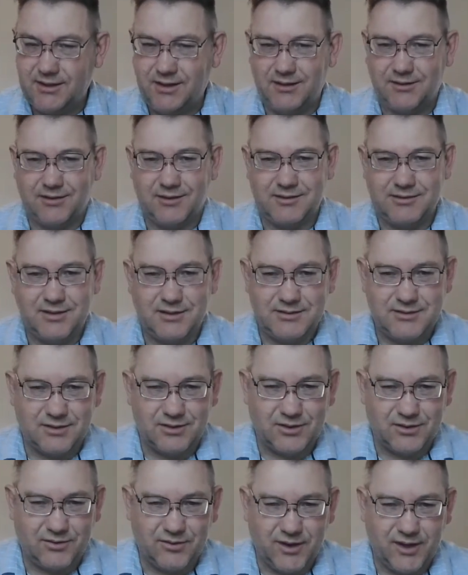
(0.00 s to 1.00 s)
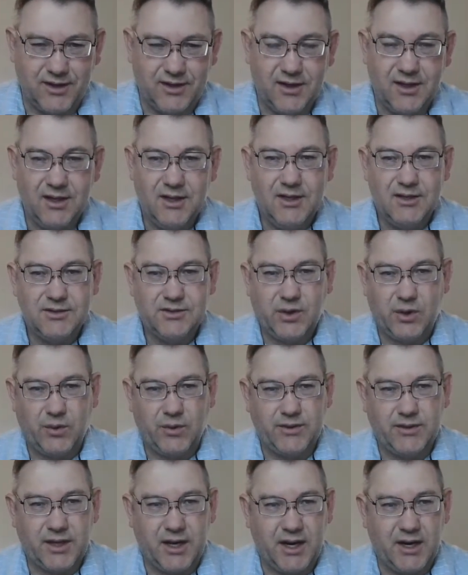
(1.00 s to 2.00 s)
like, this doesn't look right. So I
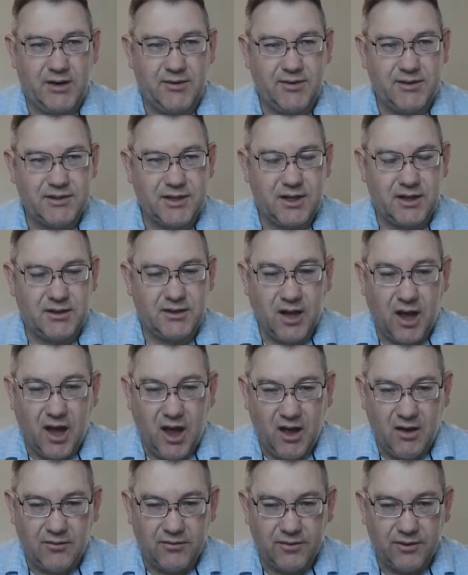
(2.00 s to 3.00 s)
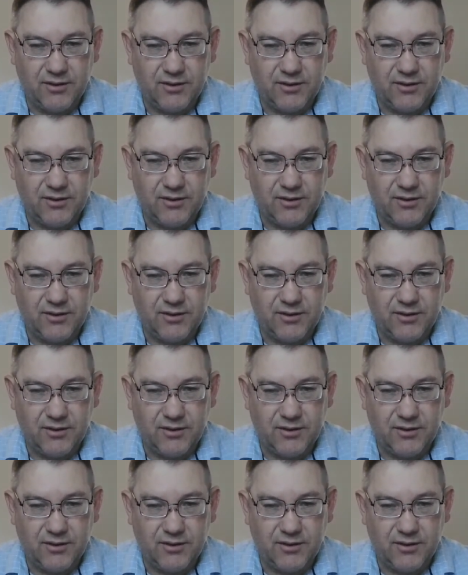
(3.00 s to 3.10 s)
went to irs.gov.